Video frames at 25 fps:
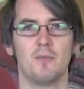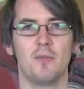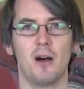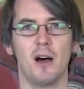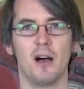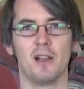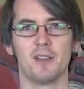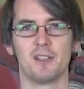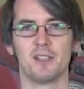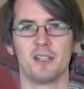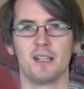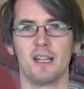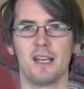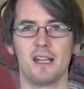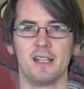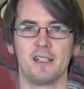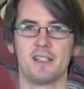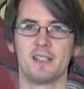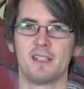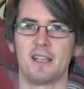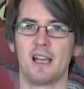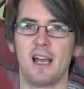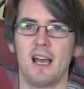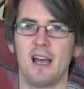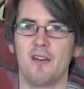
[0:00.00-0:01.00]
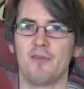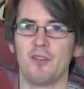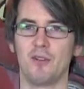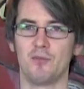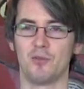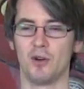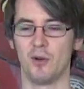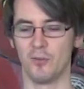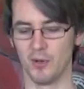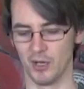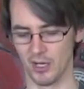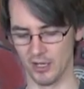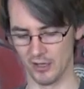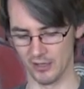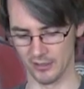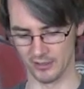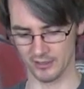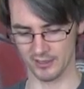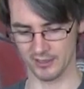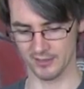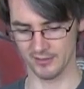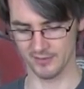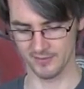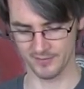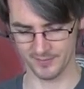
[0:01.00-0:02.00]
But let's have a proper
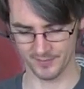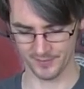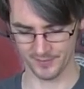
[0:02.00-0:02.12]
look.